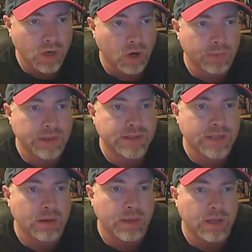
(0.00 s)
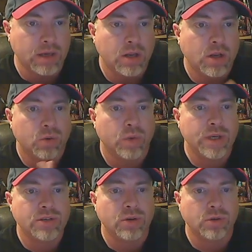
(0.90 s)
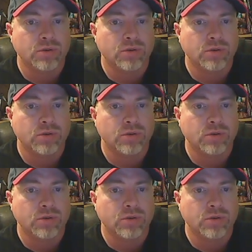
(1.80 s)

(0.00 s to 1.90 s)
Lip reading: urban settlement, regional